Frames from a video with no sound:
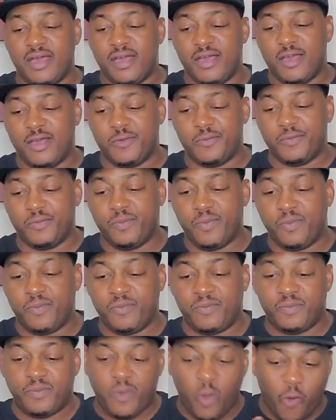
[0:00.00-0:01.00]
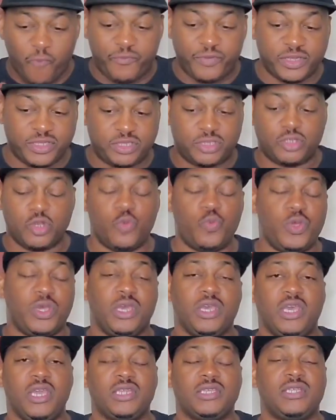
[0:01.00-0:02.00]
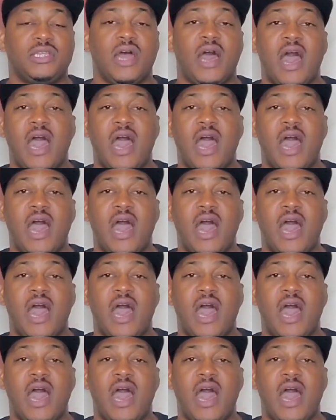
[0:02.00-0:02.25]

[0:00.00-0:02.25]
Hopefully soon we can get into